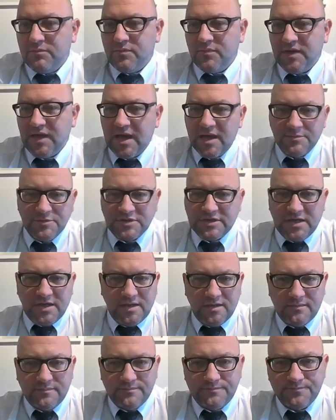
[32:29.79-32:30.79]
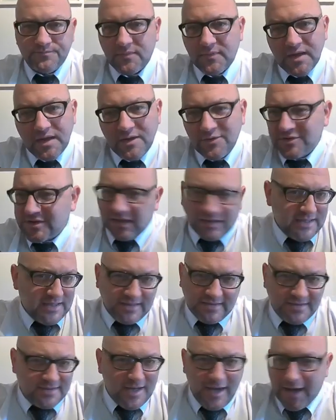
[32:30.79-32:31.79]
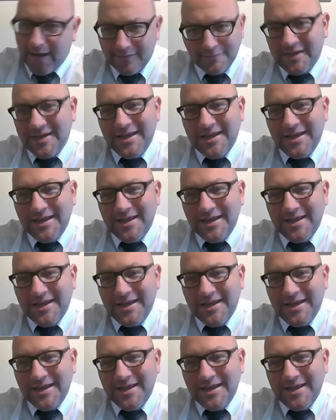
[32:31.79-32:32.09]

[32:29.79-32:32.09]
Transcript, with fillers: the Amazon and I was like, that's not,